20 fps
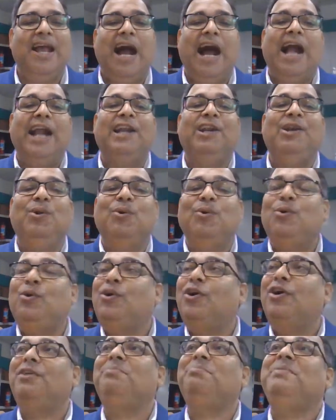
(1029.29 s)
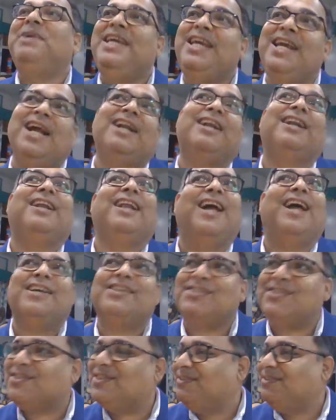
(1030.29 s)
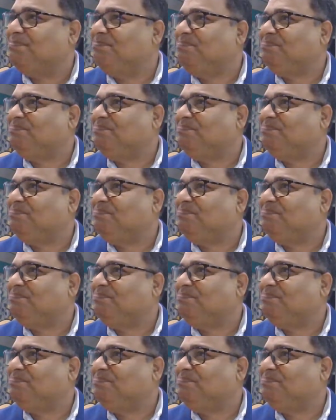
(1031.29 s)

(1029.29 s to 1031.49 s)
and look on me at last.